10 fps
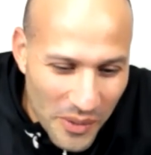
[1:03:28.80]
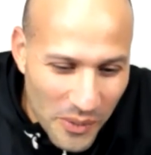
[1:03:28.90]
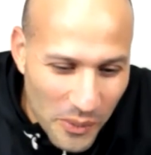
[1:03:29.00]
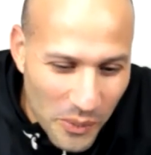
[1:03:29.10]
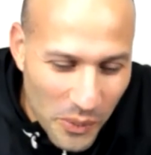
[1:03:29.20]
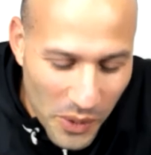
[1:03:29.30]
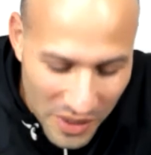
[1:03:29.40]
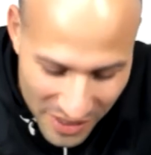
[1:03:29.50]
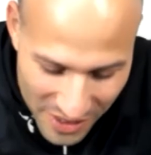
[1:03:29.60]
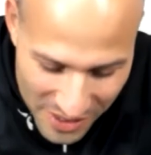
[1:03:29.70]

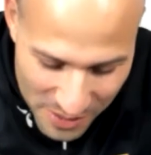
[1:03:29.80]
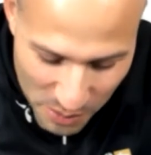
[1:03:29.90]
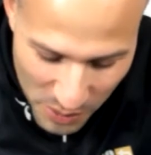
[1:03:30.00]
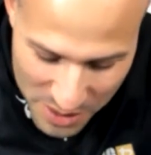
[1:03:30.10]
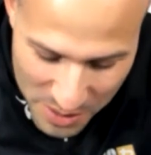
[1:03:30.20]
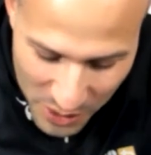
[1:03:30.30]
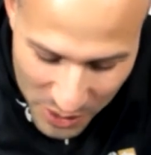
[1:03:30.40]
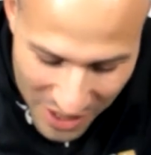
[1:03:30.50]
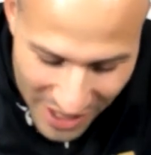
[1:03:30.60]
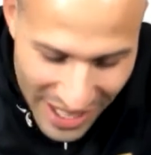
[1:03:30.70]
what brings me on
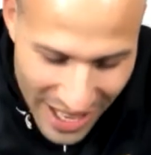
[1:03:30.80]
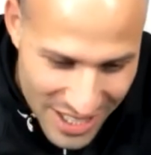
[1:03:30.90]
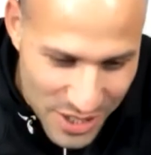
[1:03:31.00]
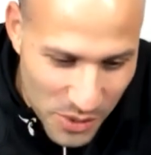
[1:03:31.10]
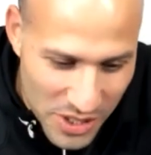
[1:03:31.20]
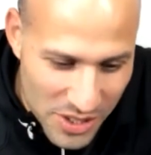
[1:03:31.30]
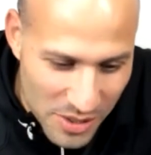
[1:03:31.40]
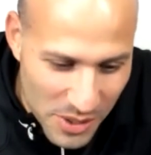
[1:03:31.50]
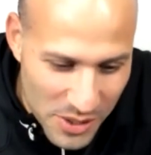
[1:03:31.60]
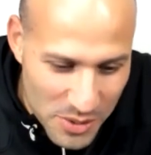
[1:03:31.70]
to the last question,
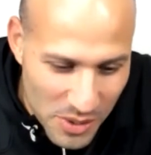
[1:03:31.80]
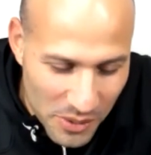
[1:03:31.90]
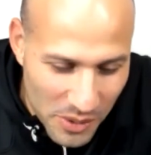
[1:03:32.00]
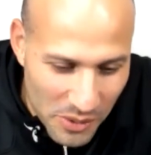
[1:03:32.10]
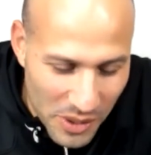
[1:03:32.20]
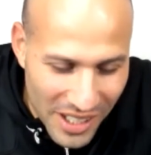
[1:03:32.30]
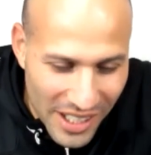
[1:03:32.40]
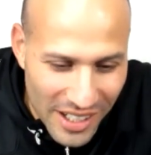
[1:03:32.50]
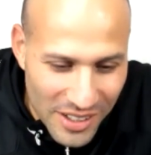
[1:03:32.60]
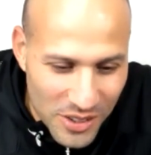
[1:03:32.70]
because we're running
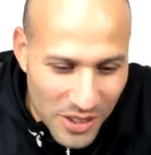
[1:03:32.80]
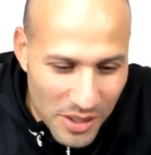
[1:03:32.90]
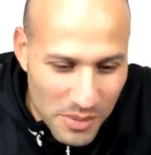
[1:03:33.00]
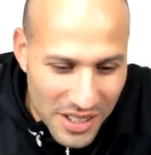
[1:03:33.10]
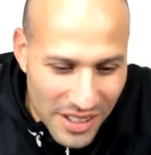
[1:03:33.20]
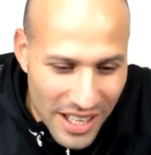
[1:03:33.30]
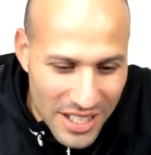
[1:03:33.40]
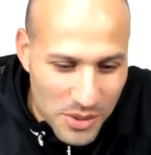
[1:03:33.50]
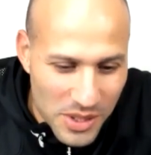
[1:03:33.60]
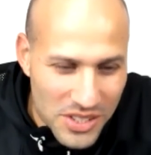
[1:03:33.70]
out of time. But the last
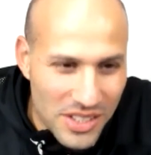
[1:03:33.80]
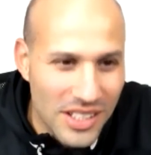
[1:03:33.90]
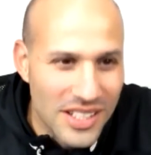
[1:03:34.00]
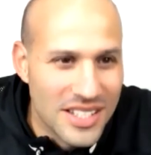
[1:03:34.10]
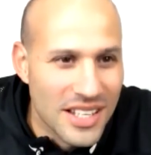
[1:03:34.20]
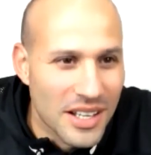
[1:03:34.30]
question is,